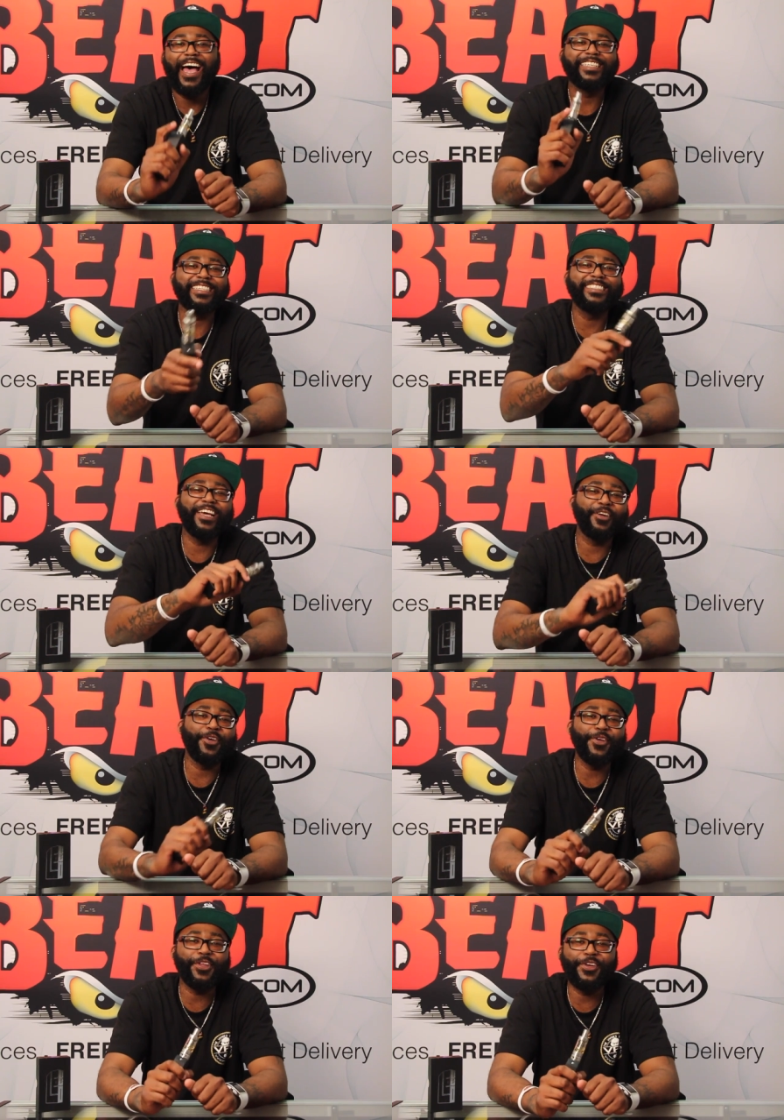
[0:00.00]
As I said
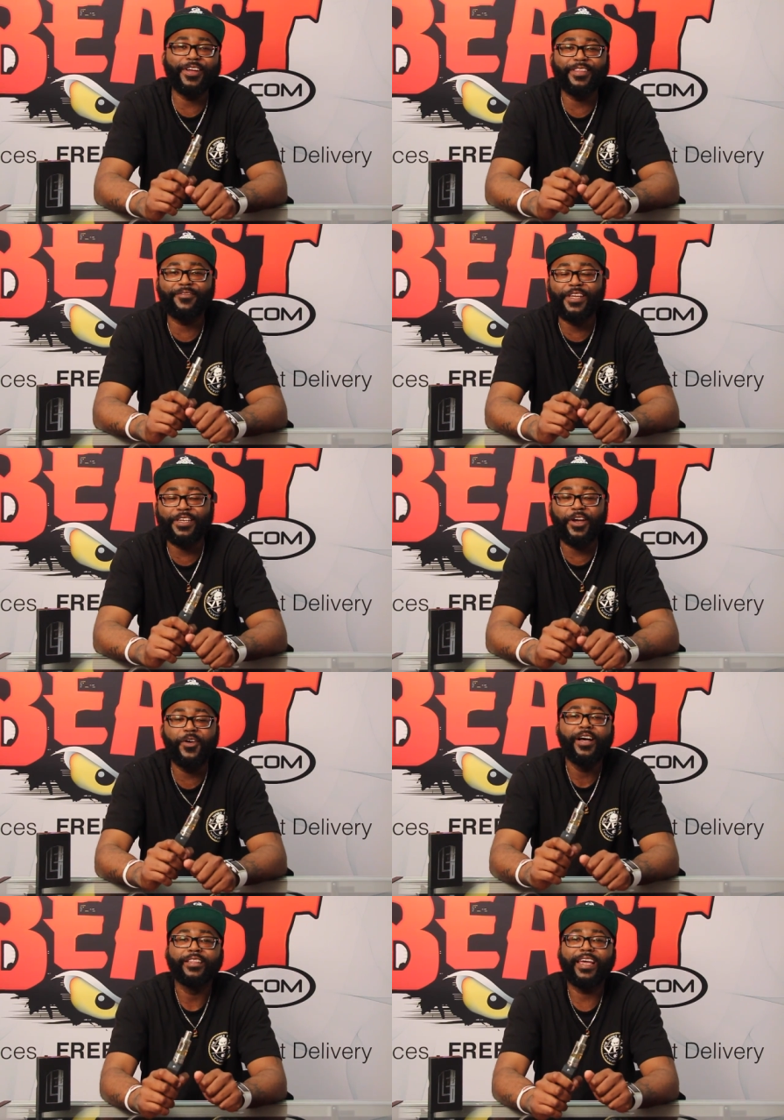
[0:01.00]
earlier in the
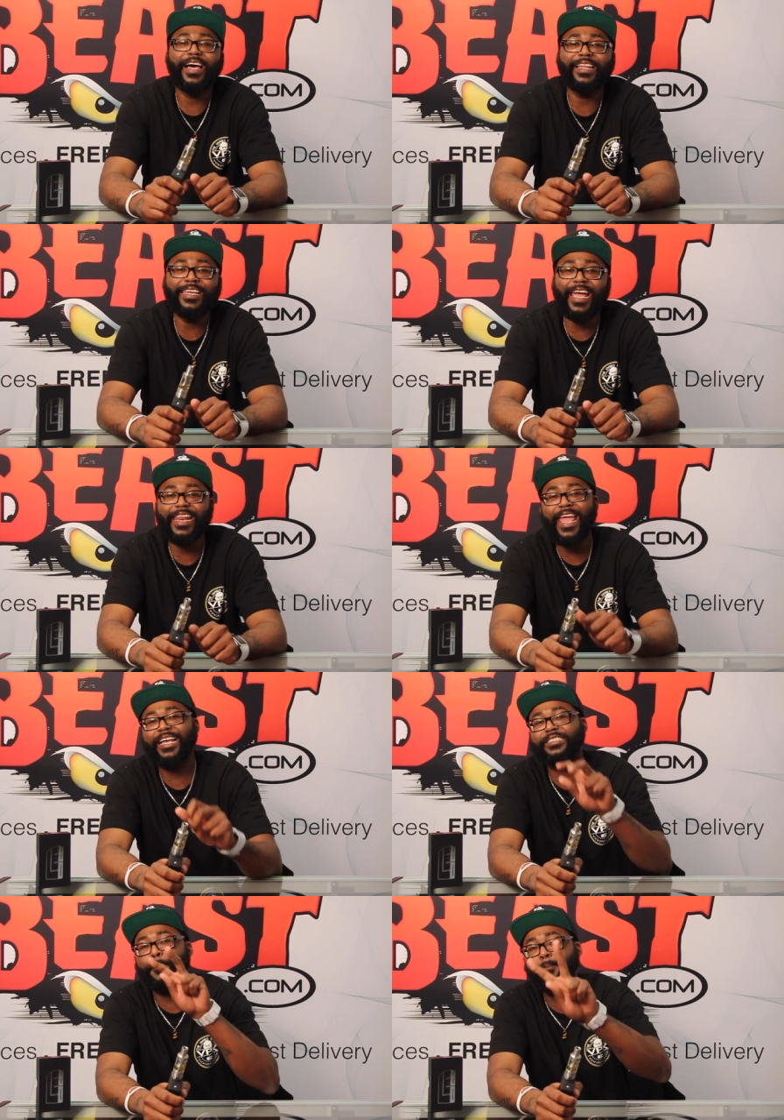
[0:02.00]
video, the LE80
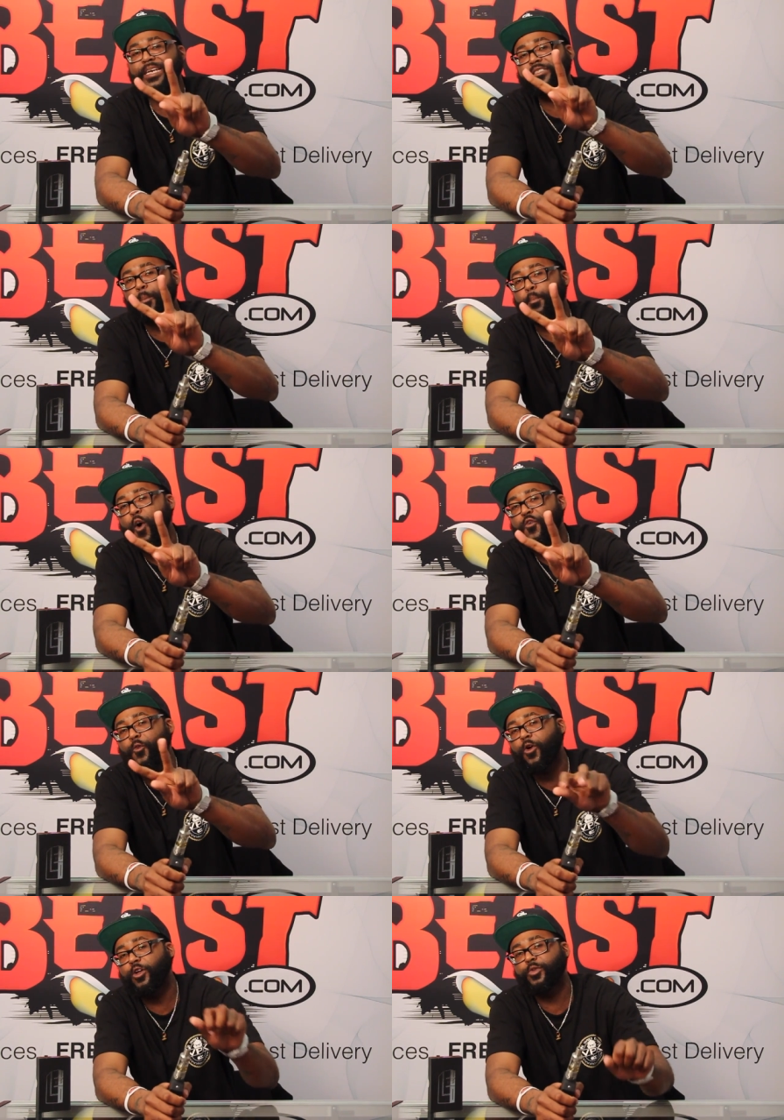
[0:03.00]
has the best of both
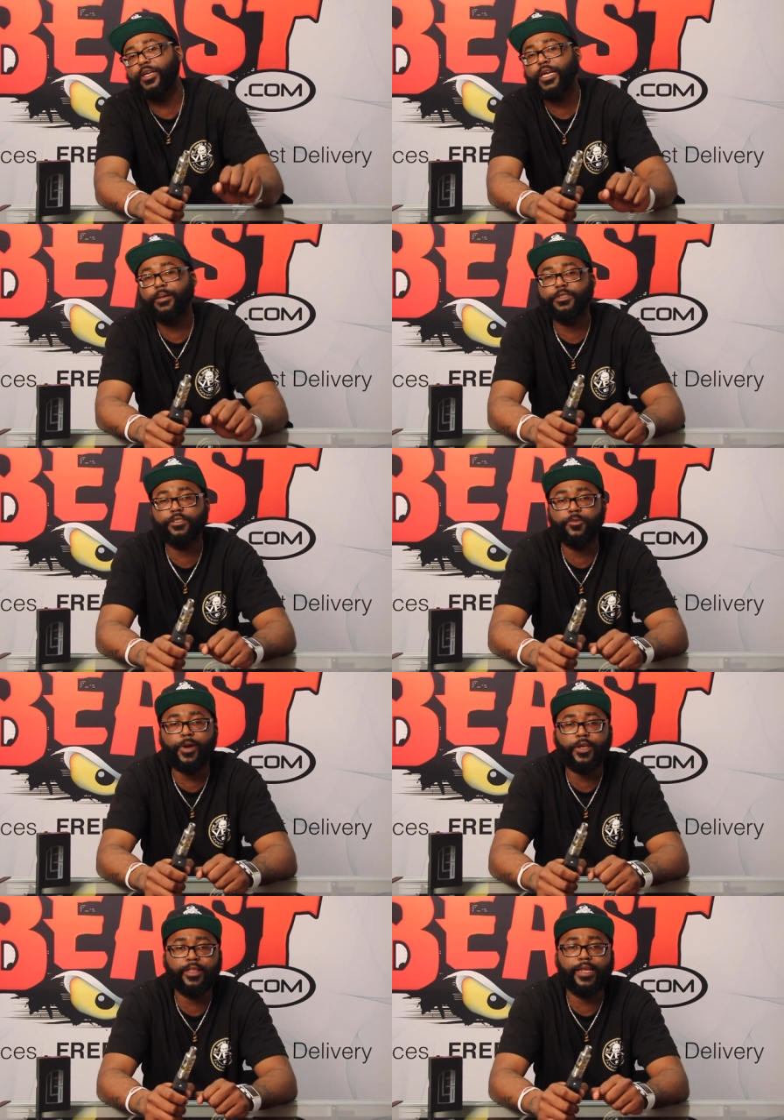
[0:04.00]
worlds when it comes to
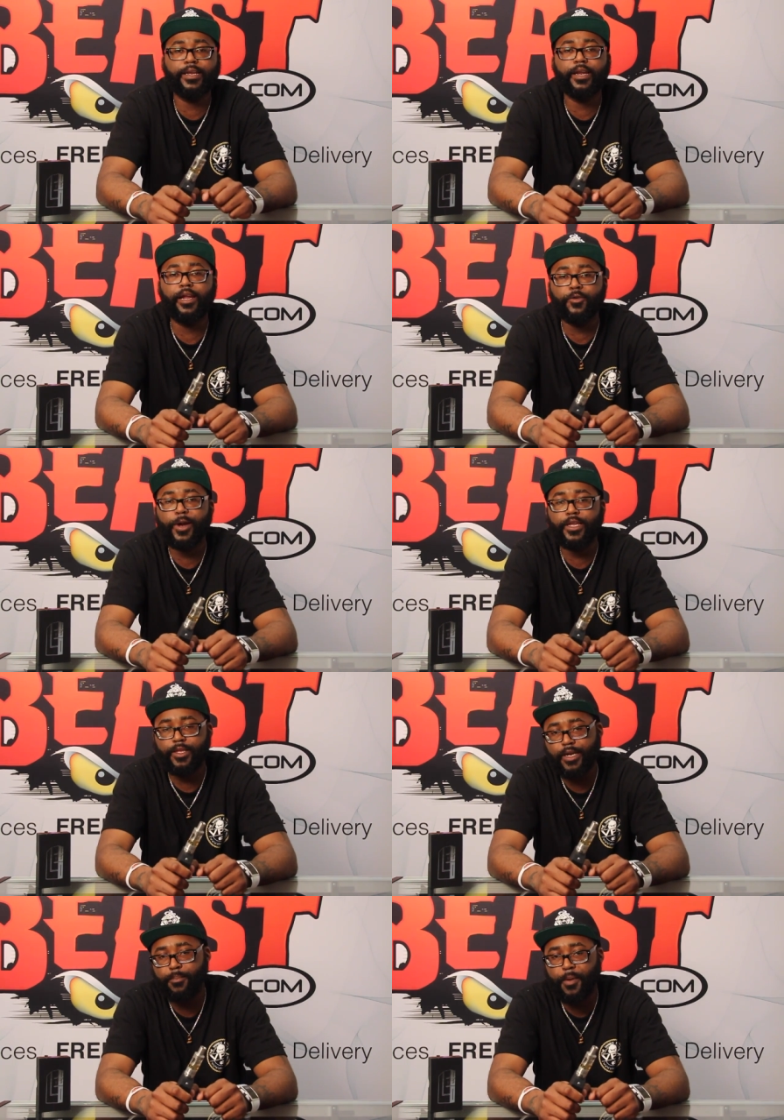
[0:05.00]
regulated and
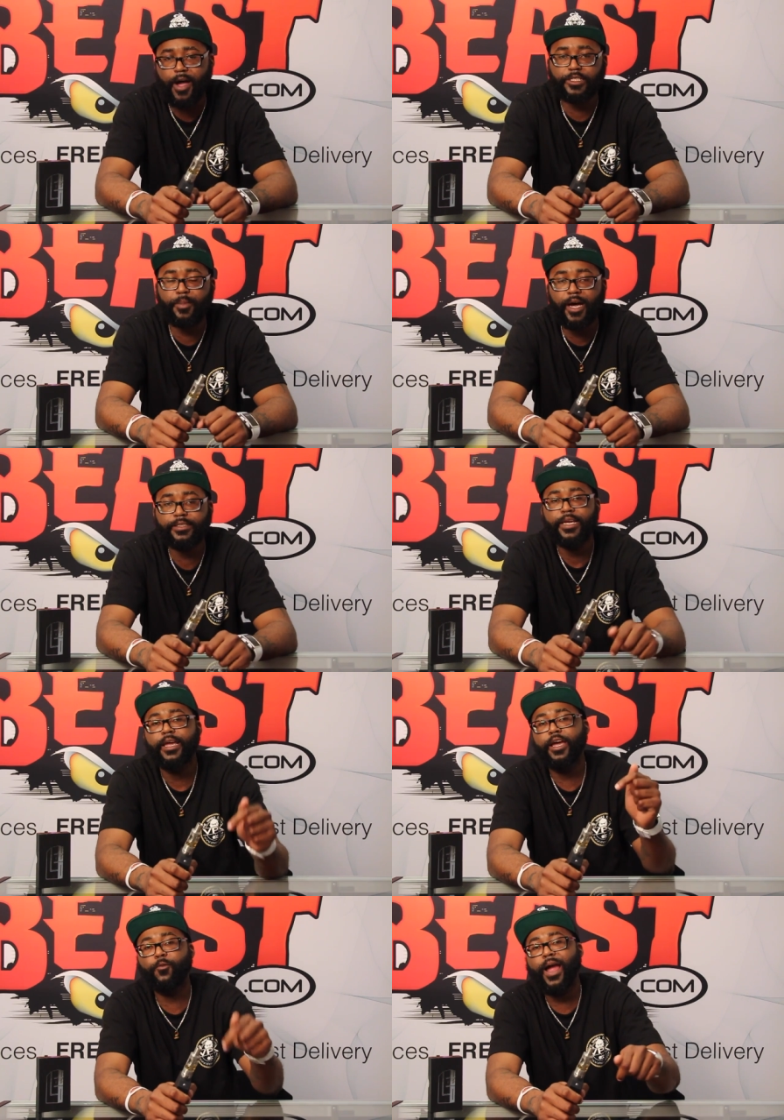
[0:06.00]
unregulated box
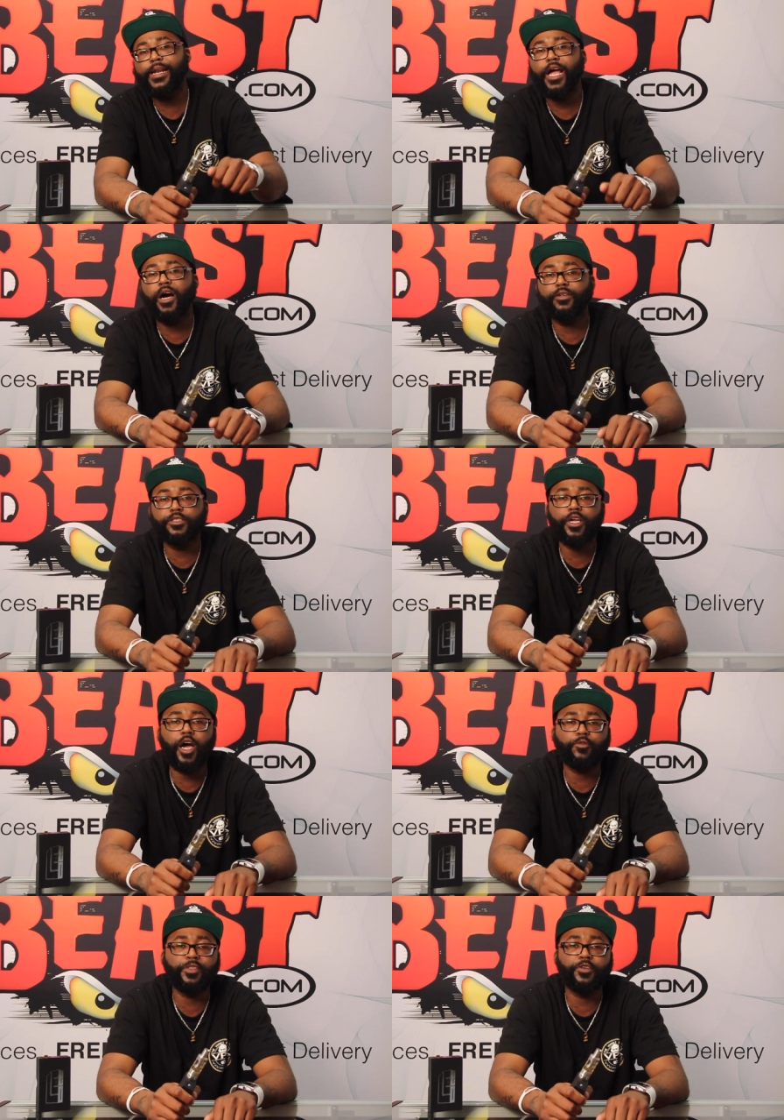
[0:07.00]
mods. And right now I want to
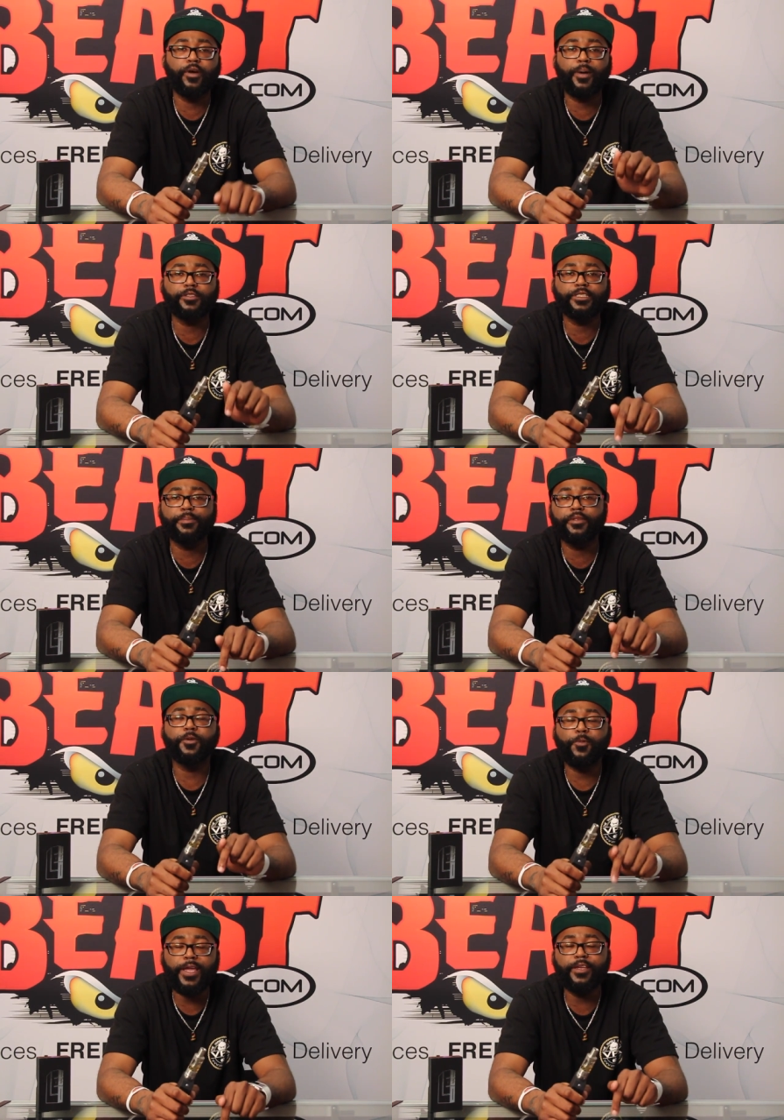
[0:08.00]
talk with you about some of
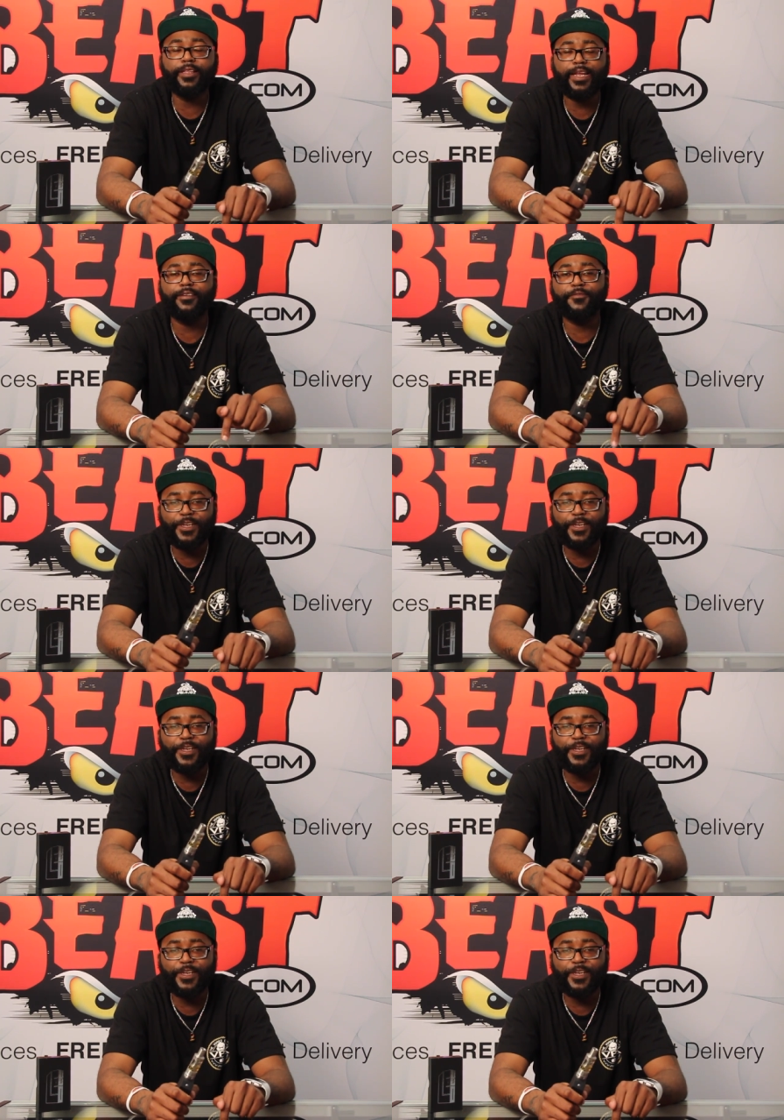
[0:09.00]
the regulated